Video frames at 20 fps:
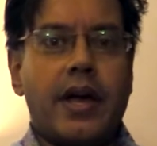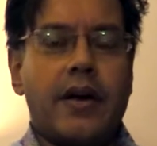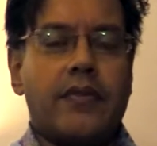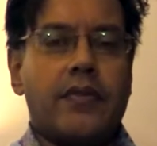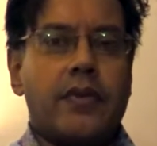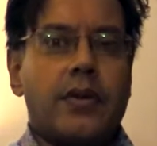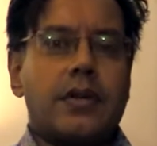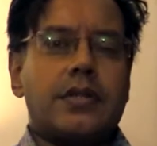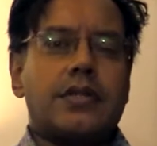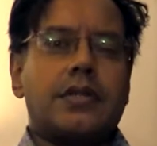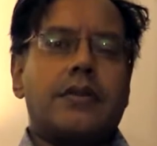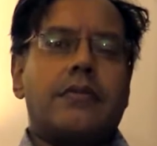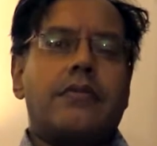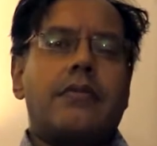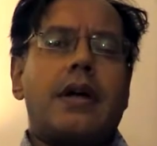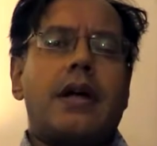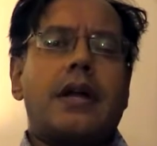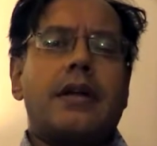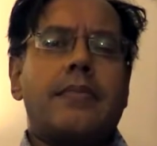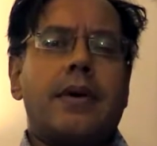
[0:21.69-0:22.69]
I've lost
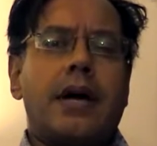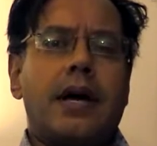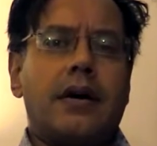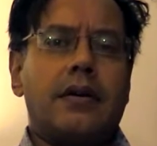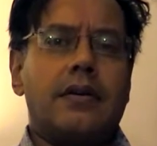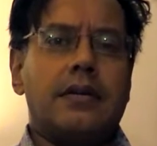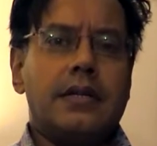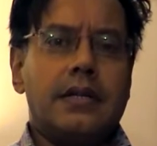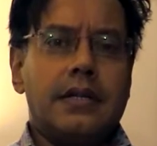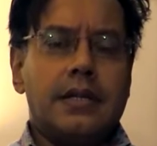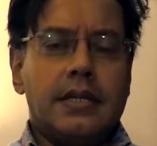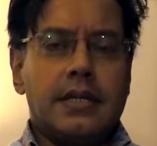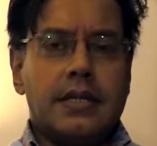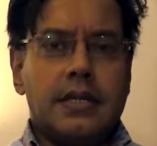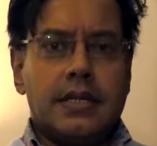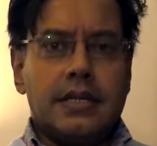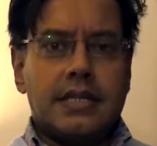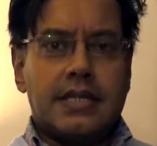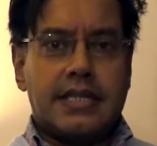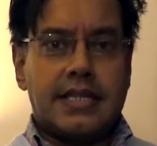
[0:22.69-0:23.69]
around about
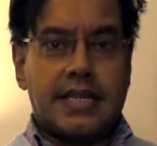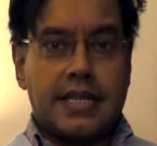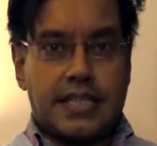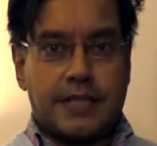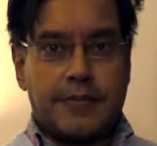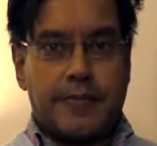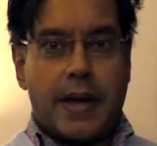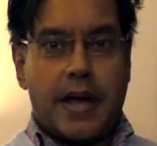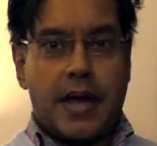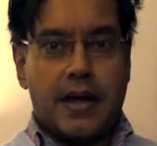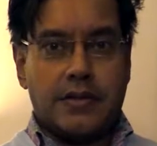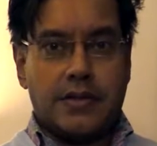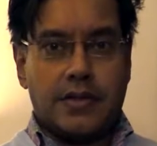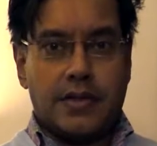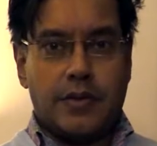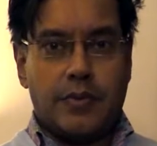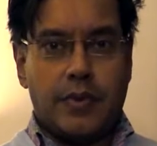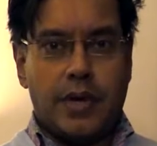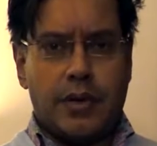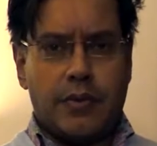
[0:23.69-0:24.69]
6 pounds in
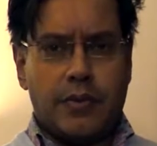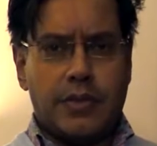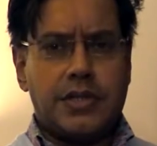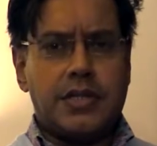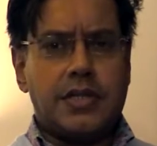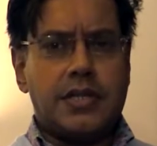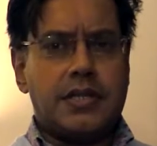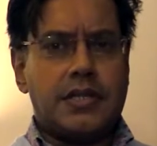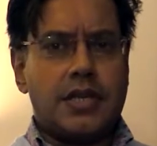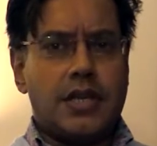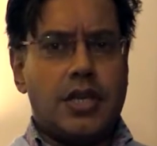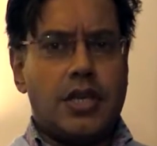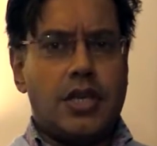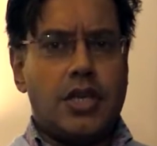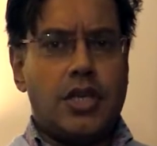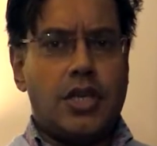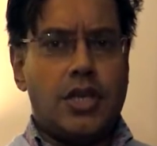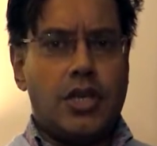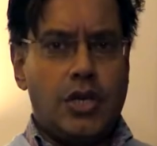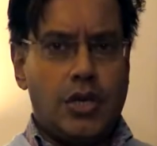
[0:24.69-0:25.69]
a week, which is
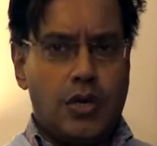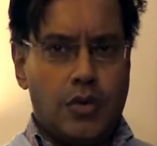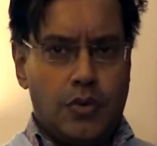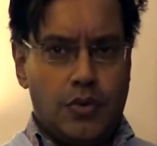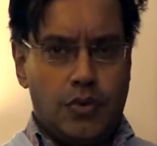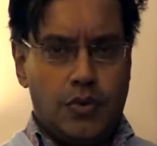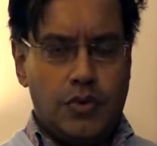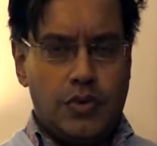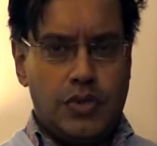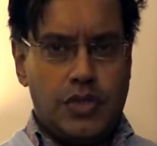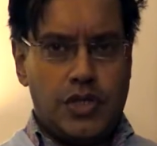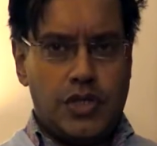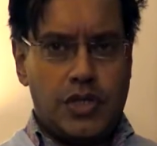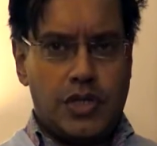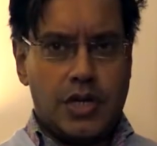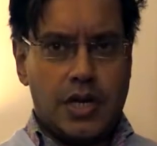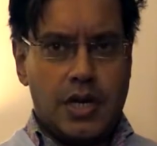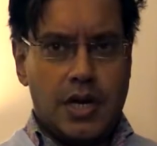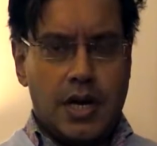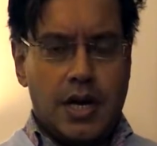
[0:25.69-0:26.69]

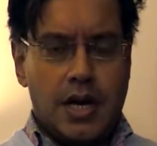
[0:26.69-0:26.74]
huge.